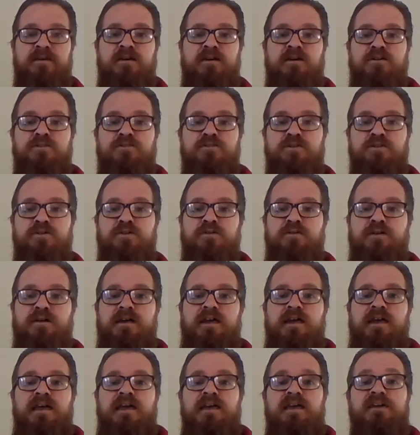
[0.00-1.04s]
So
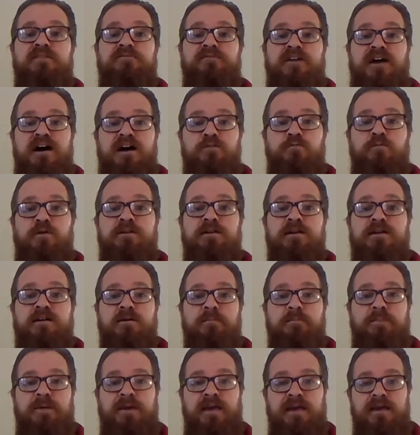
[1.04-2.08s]
if I want to
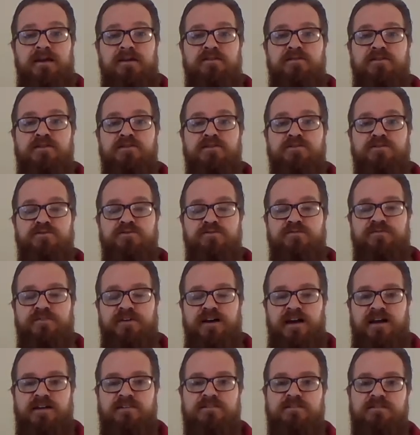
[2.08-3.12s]
compare these two
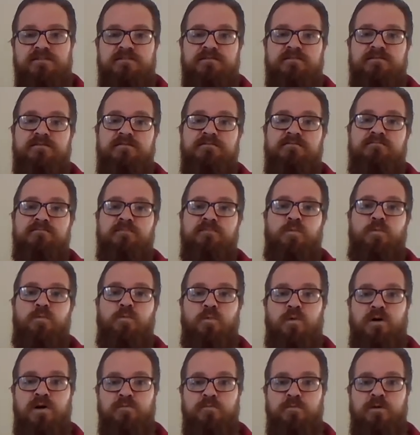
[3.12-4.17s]
fractions,
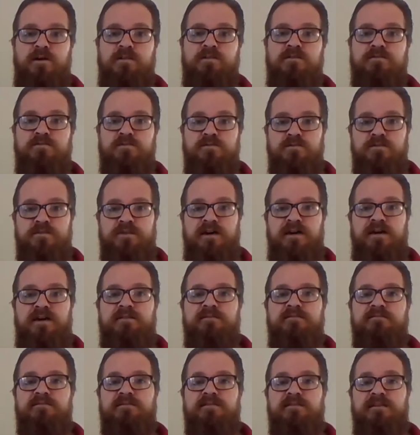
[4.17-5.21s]
one way to do
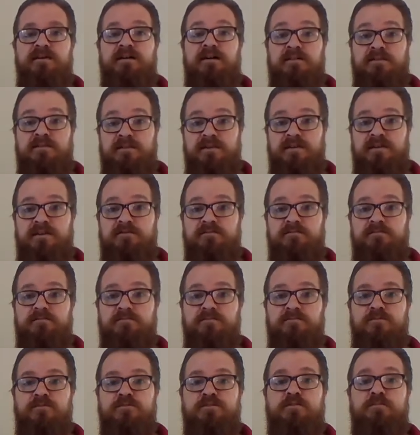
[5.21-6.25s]
that, again,
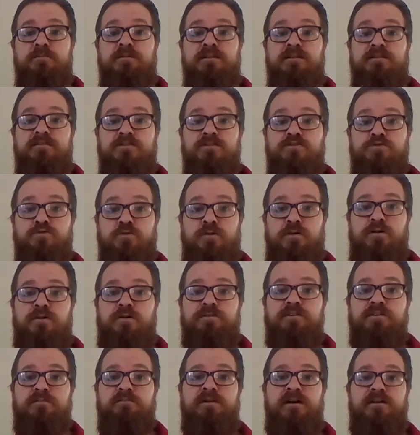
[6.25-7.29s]
would be to draw
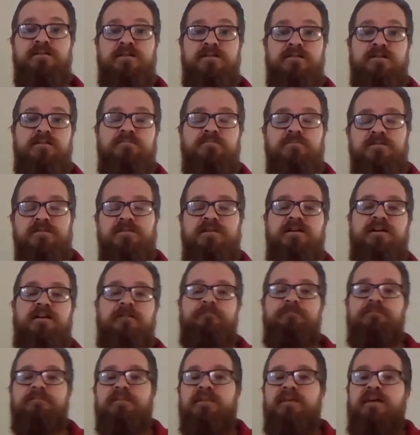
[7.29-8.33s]
them on a number line.
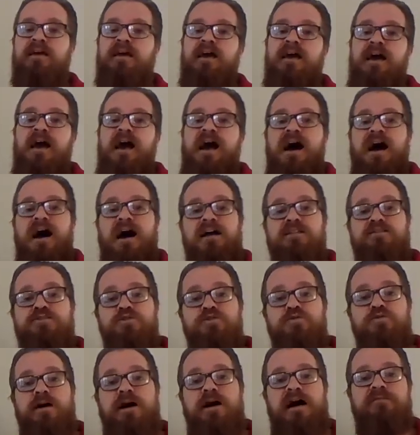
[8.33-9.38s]
I
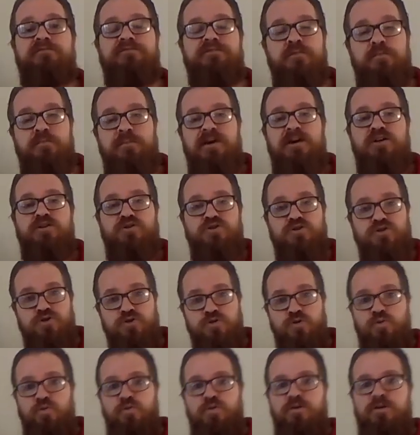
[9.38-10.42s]
do have to make
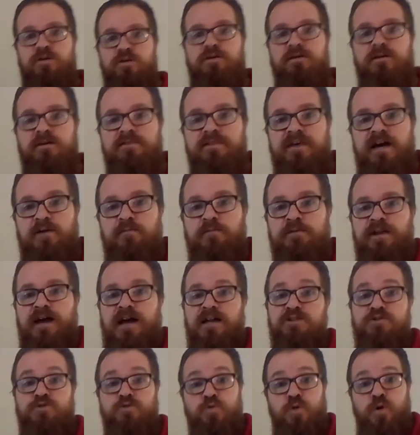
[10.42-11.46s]
sure that when I
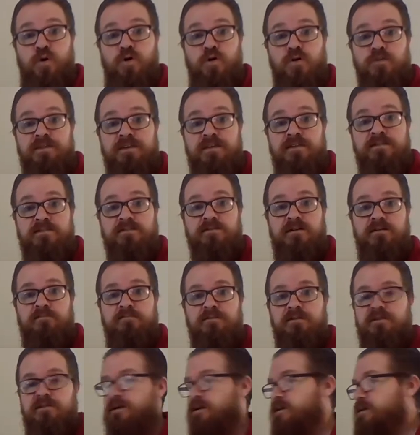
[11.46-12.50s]
draw these
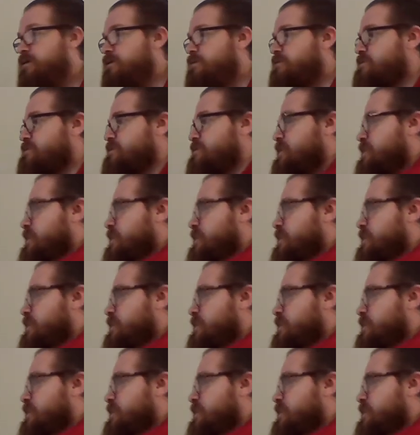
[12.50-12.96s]
number lines,